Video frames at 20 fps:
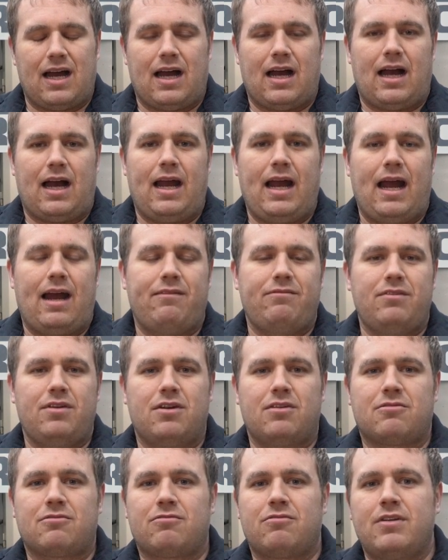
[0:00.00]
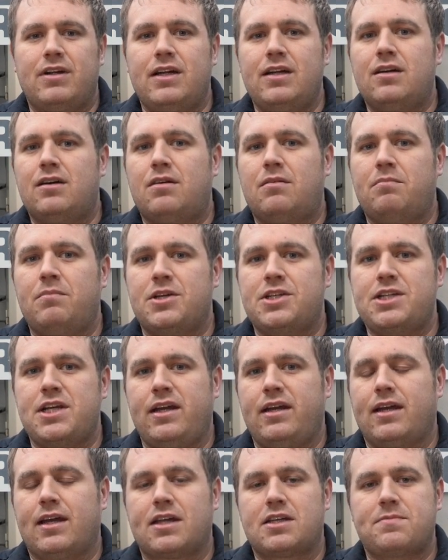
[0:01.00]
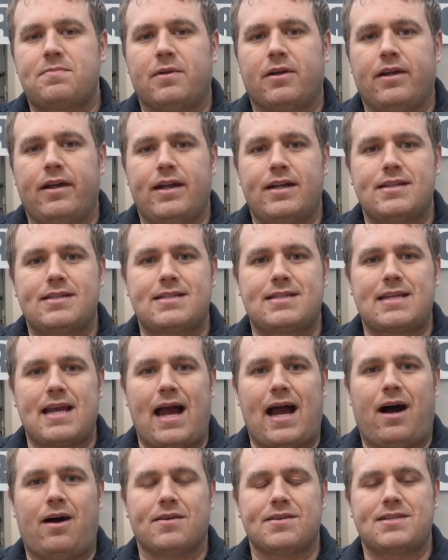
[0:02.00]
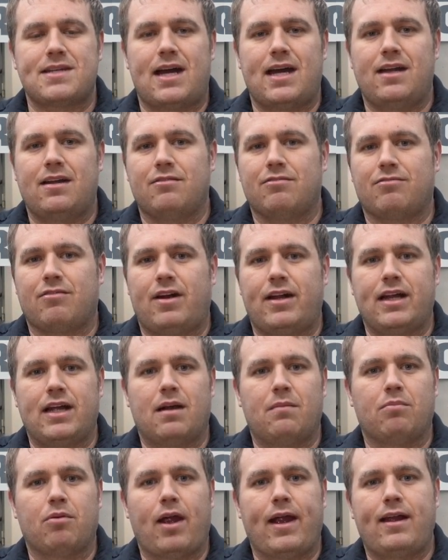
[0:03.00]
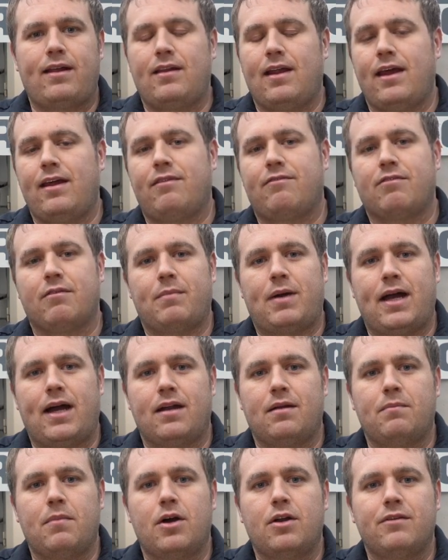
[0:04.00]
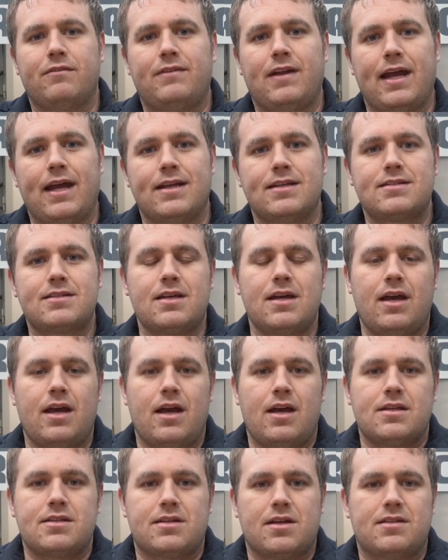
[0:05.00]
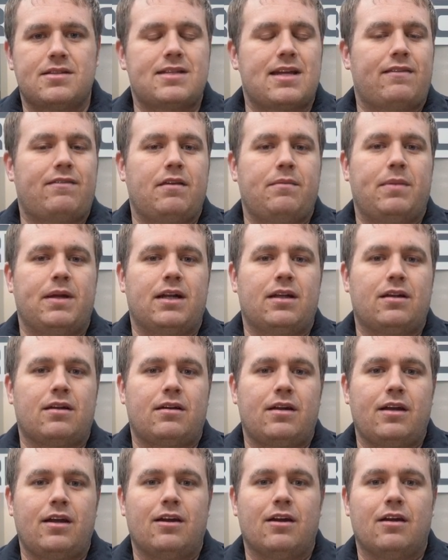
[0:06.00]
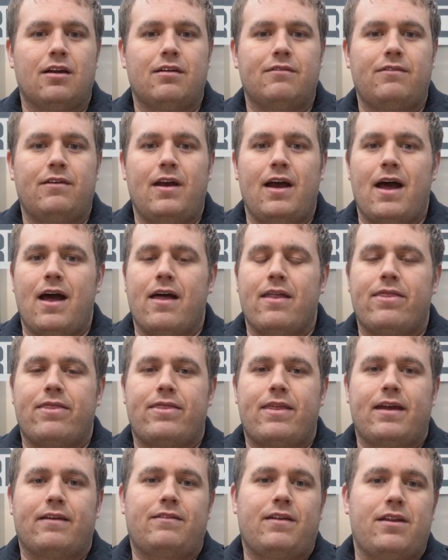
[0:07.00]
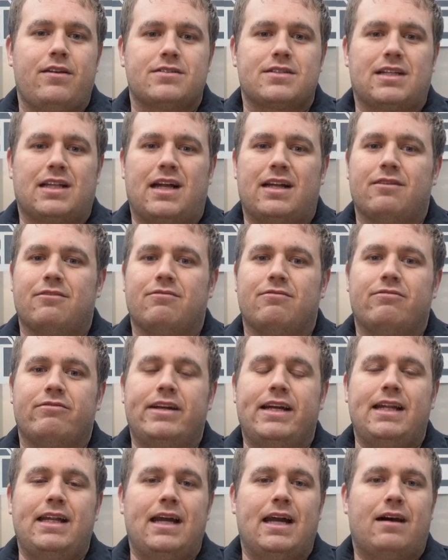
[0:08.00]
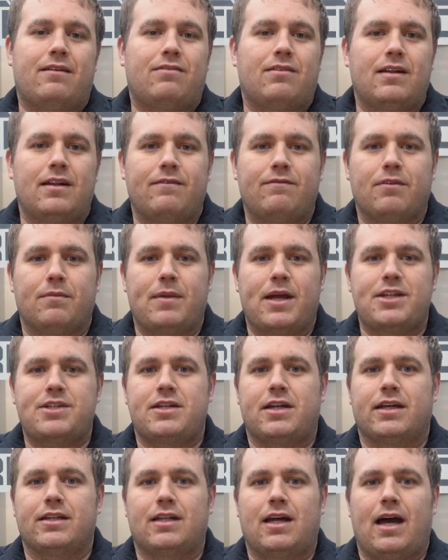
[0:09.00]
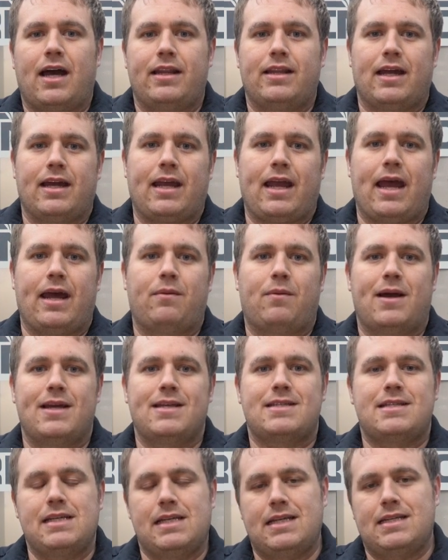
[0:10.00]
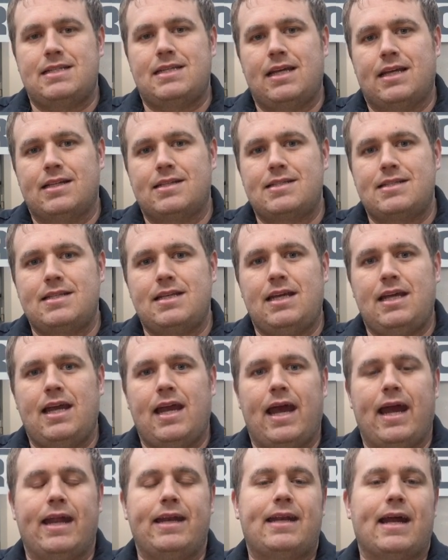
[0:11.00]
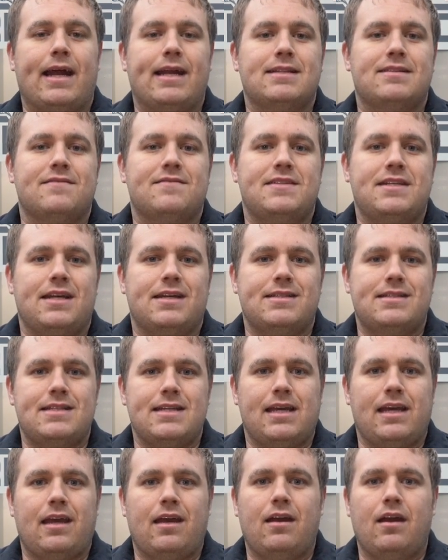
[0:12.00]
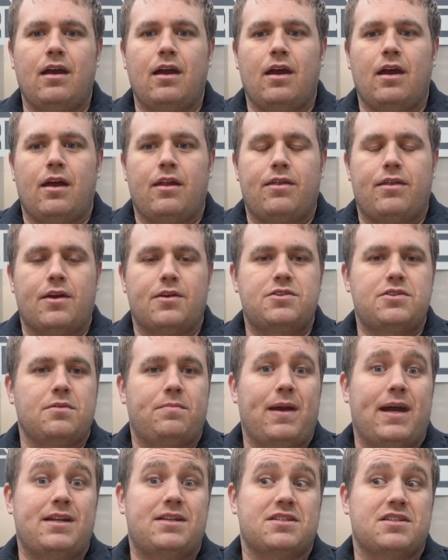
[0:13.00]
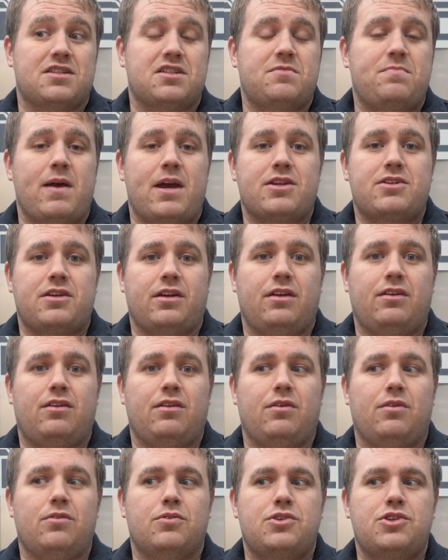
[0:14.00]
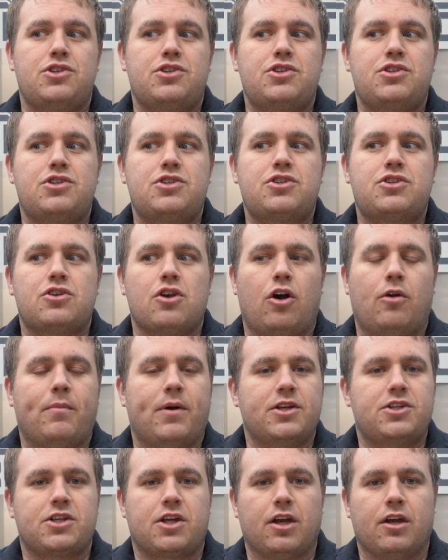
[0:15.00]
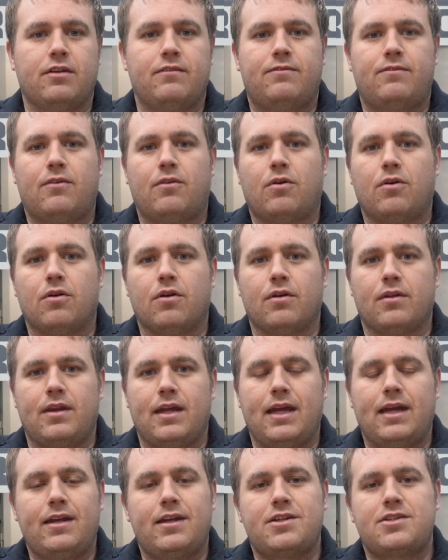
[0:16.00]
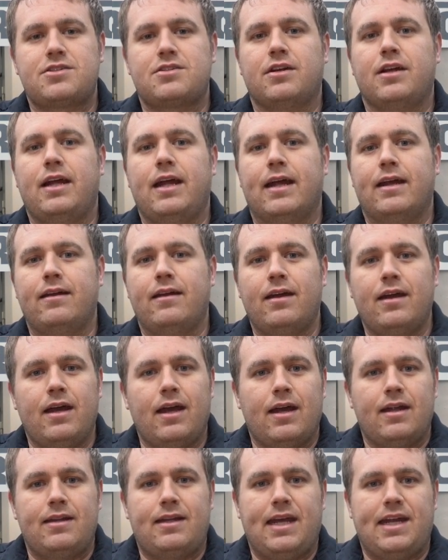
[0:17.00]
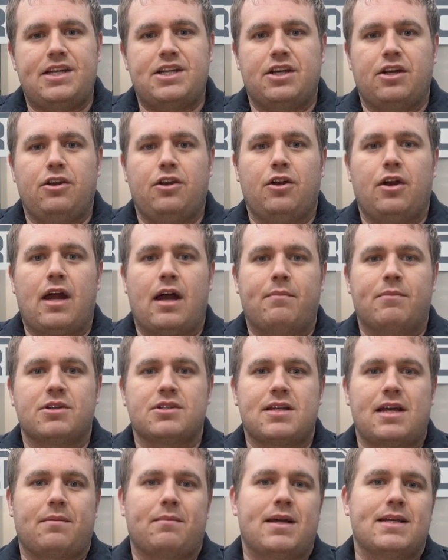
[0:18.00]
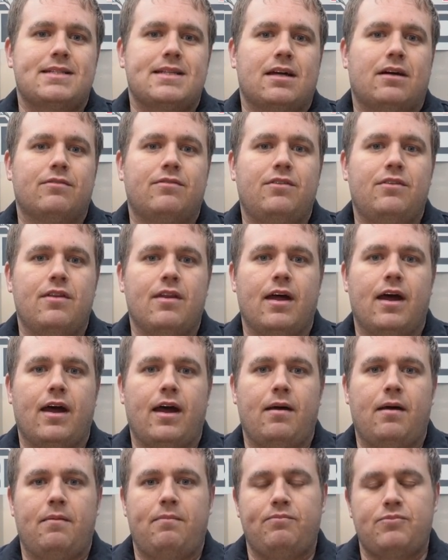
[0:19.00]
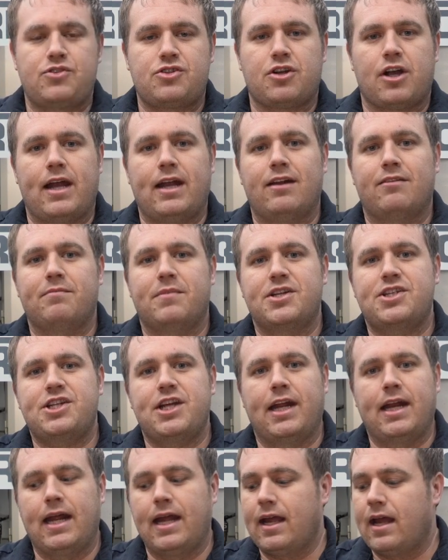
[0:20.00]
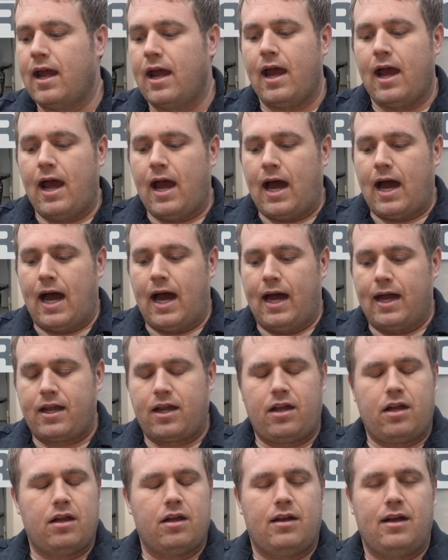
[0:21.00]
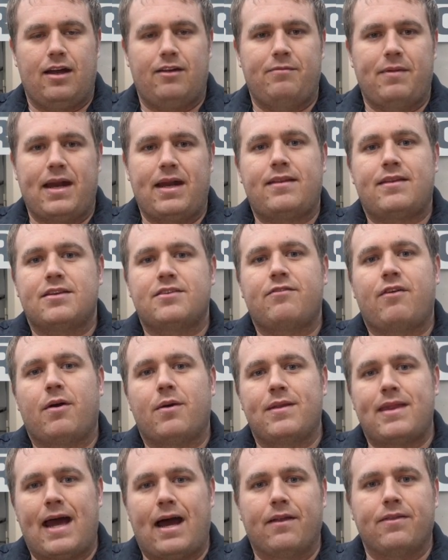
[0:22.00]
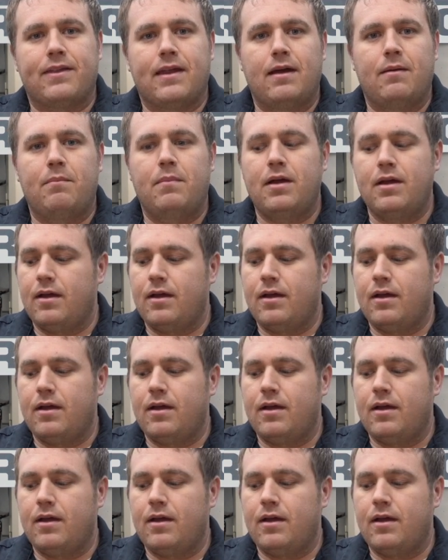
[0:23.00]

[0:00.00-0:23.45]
I have no real machining experience outside of running a brake lathe from my automotive days. So it's definitely been a learning curve. Thankfully, there's a lot of really helpful information online, like NYC CNC and Titans of CNC. Those two pages especially do so much good for the industry and teaching newcomers like myself the trade of machining. Couldn't have made it this far without them.